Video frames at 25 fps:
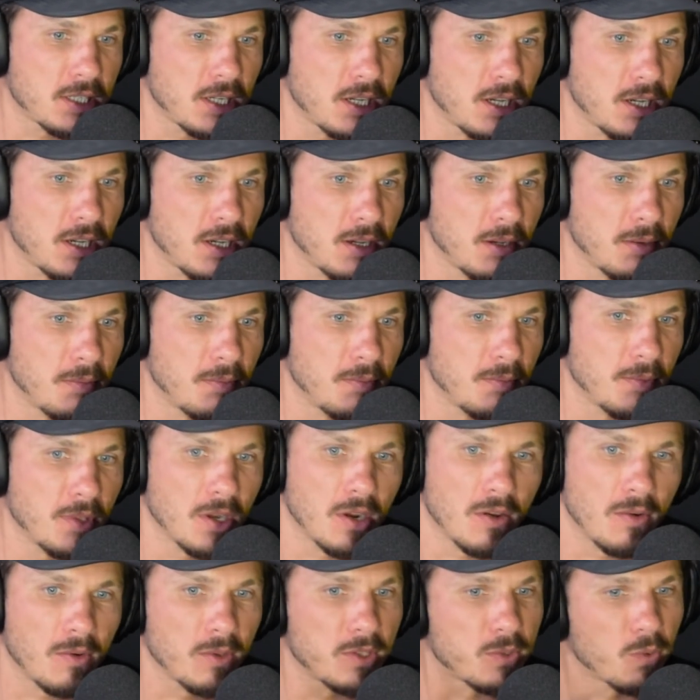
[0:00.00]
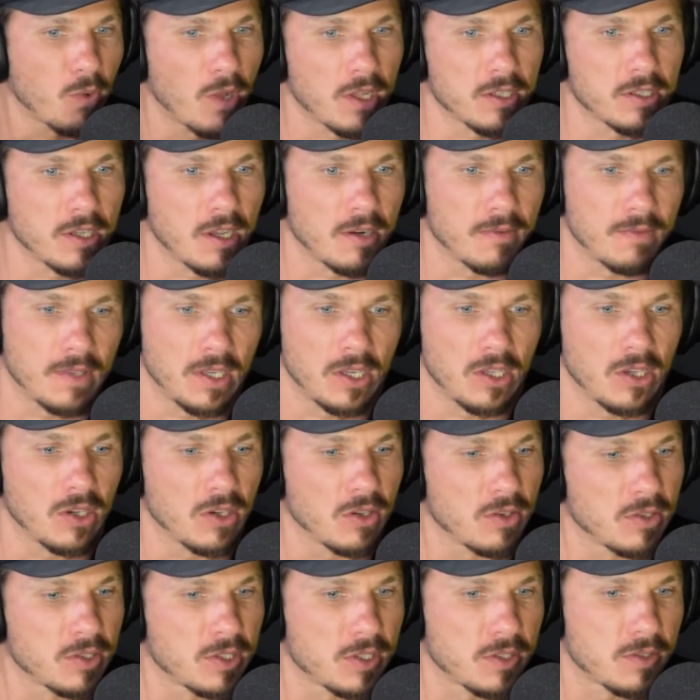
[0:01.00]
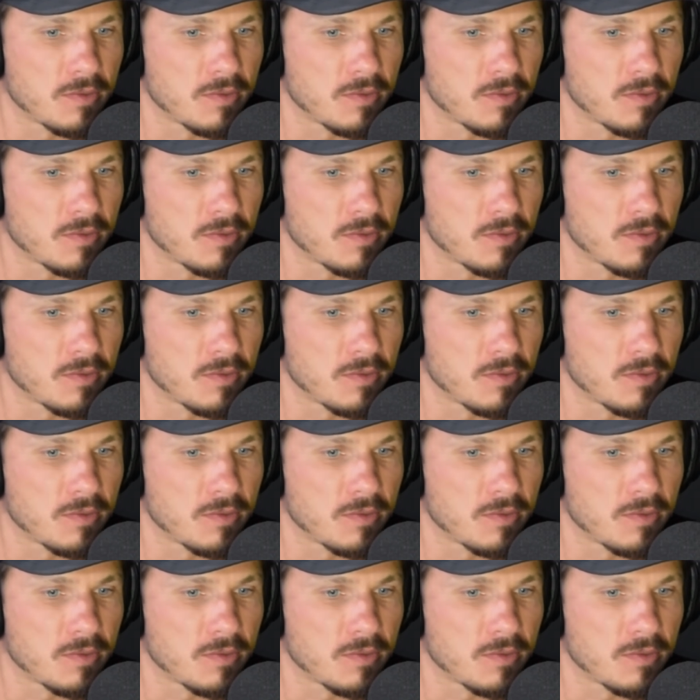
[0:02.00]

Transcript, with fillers: uh, you know, it's well done videos.